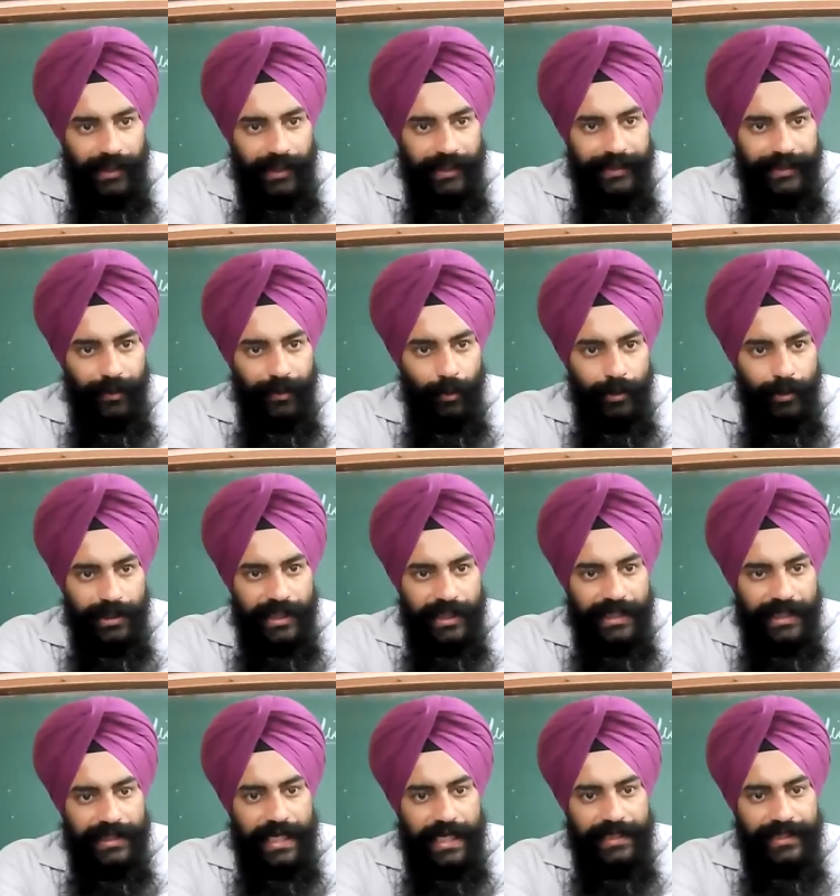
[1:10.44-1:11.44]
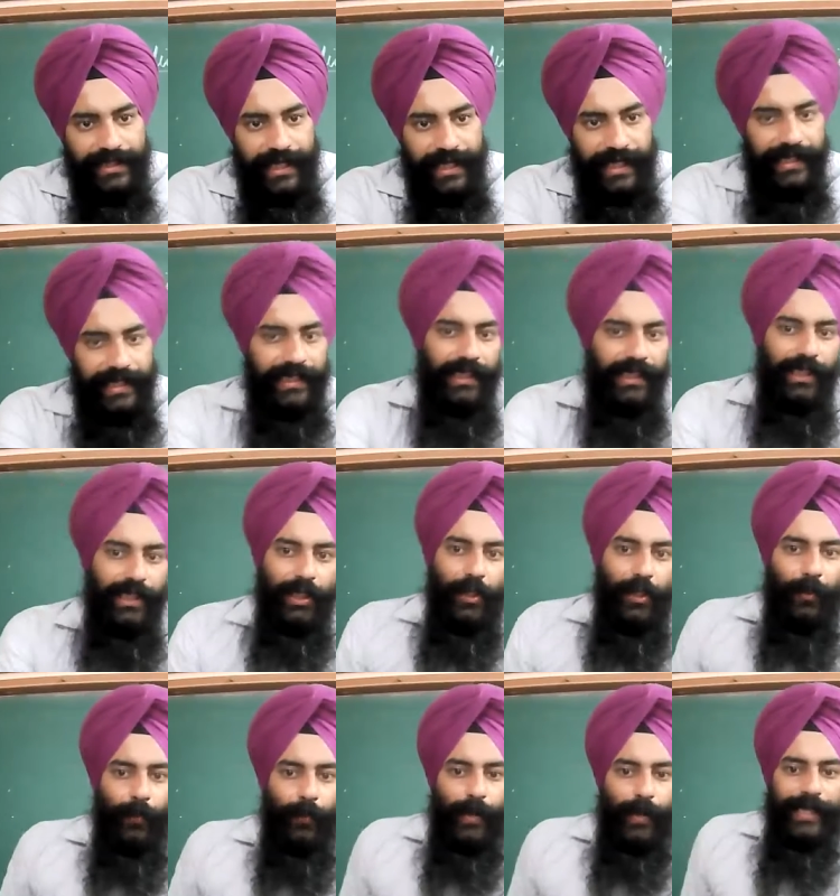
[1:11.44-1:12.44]
Accused is a state
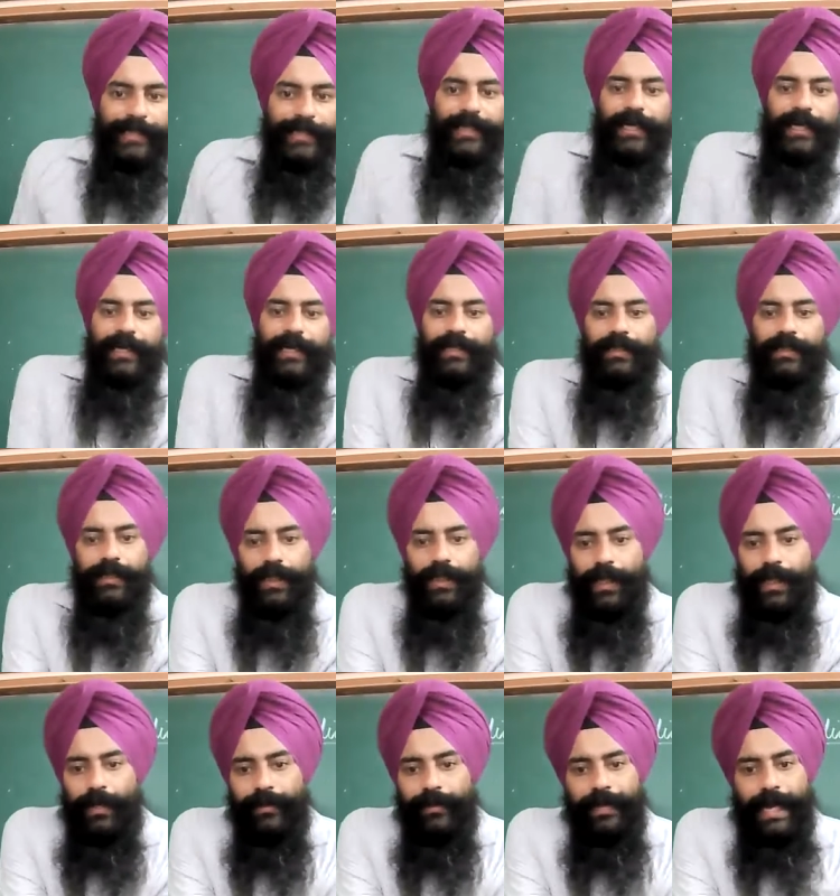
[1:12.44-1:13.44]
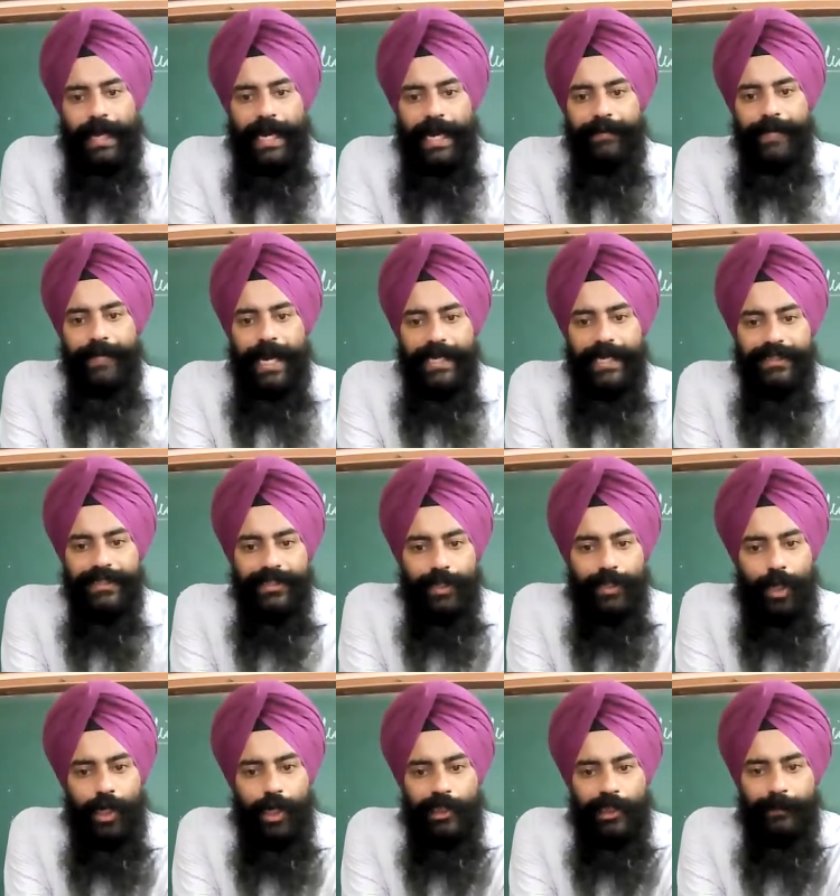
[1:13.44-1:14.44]
when the crime has
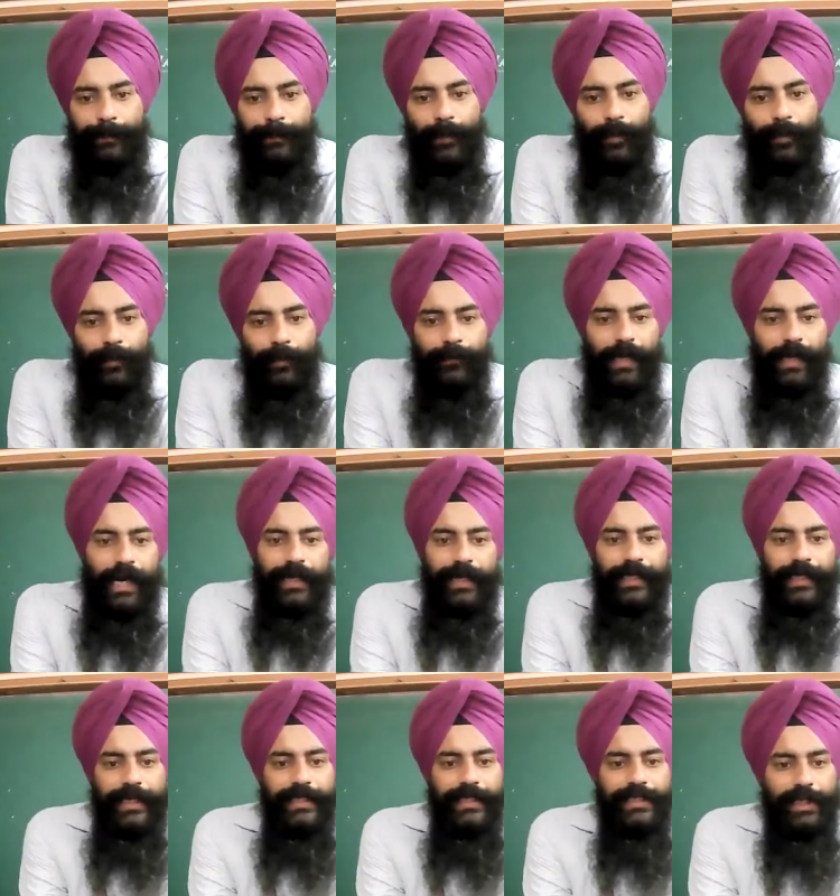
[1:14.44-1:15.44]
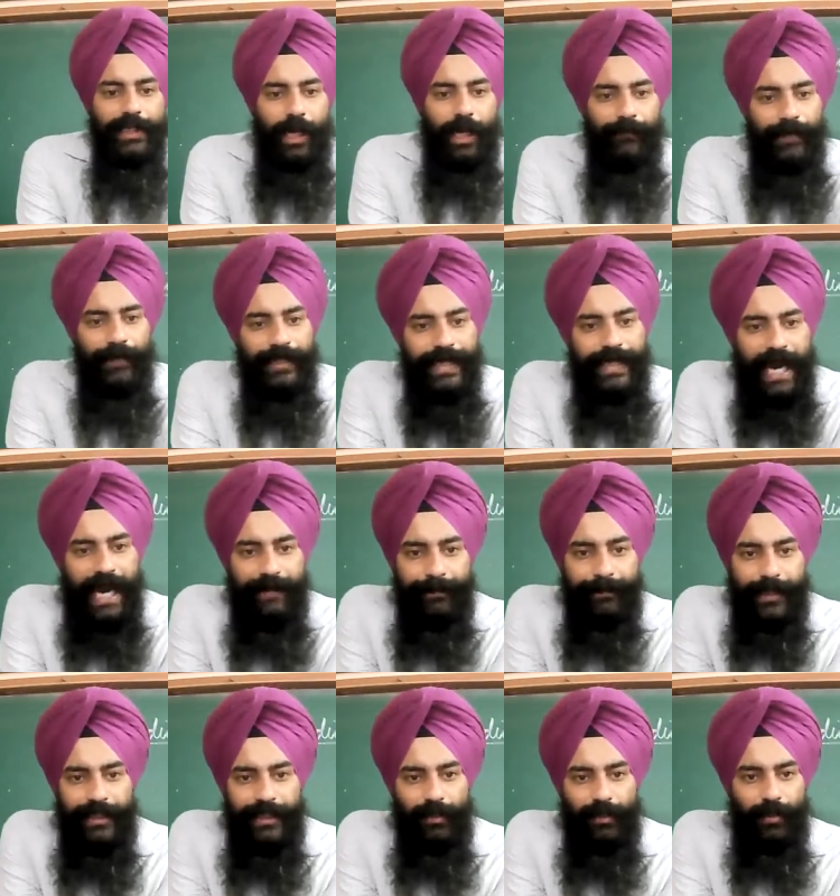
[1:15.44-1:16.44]
not proved against of that
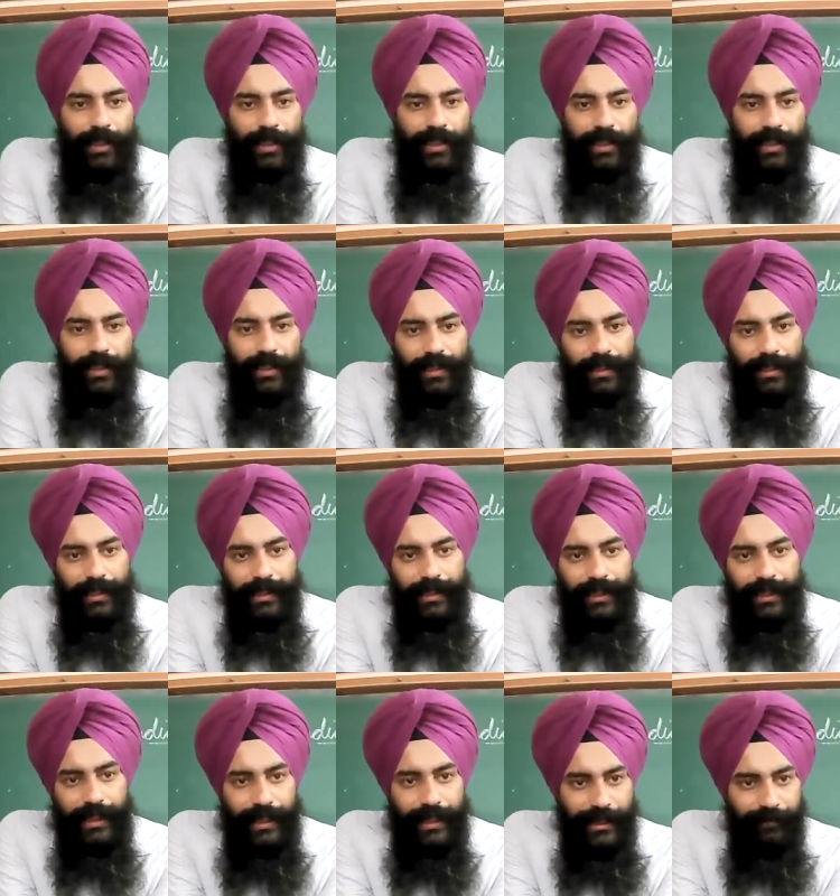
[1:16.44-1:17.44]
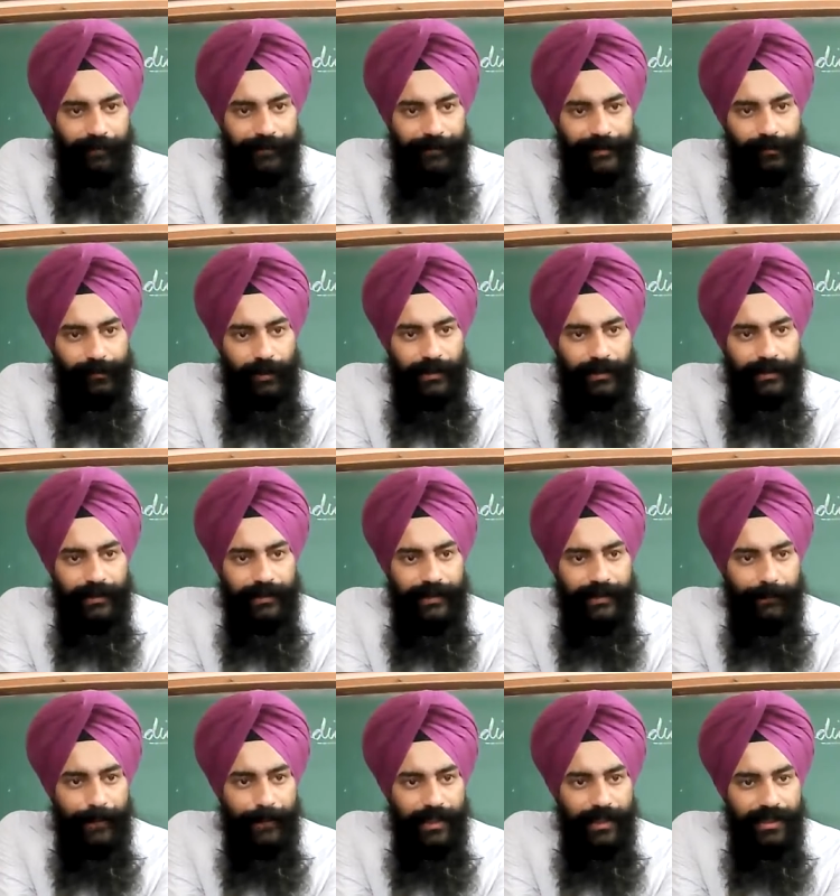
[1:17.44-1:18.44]
particular individual.
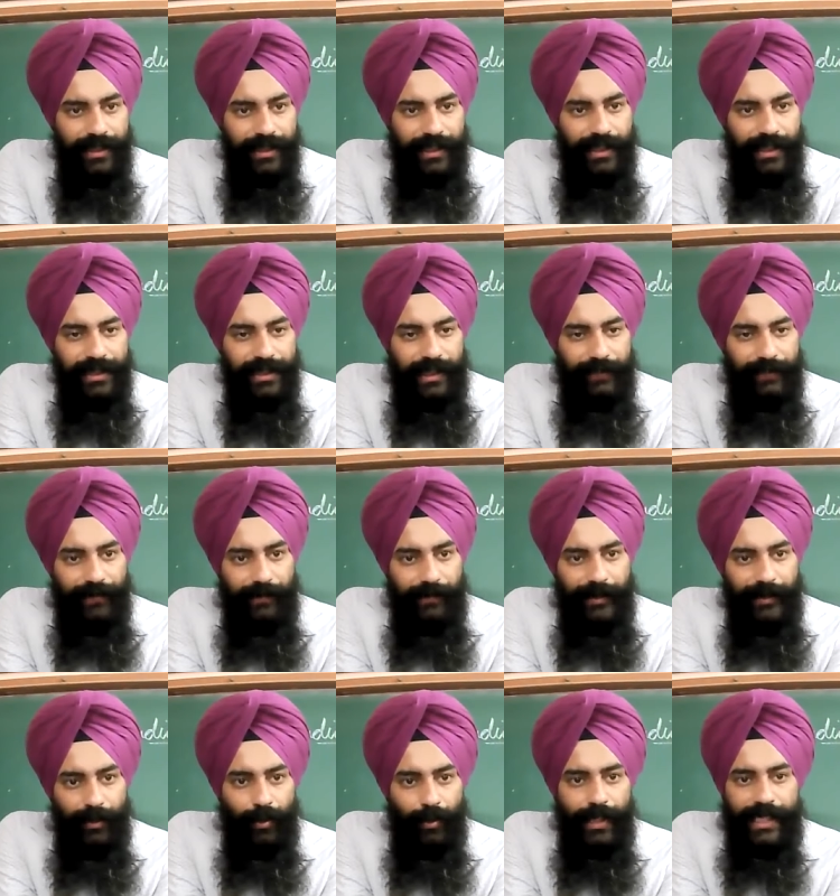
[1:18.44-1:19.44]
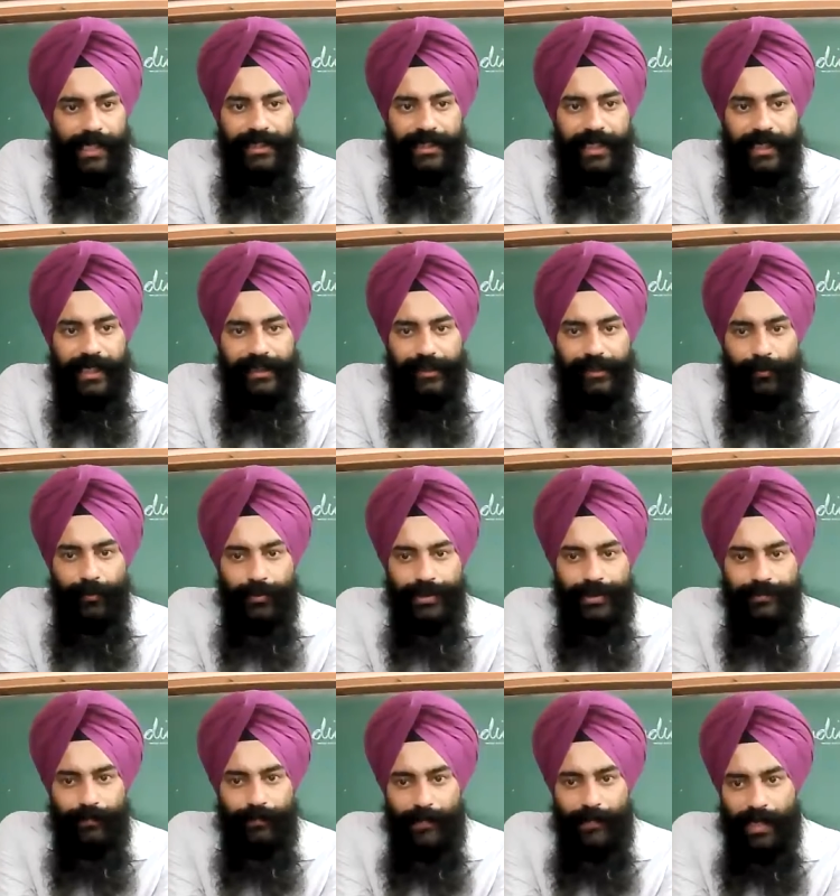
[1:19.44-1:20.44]
The person it will be known as
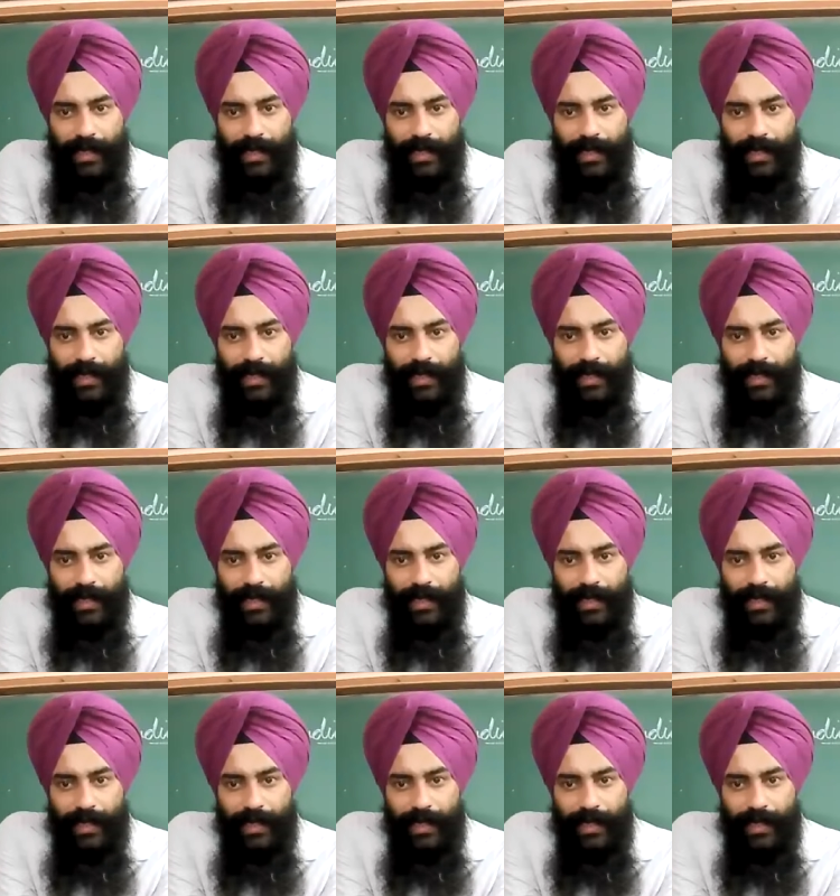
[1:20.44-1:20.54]
accused.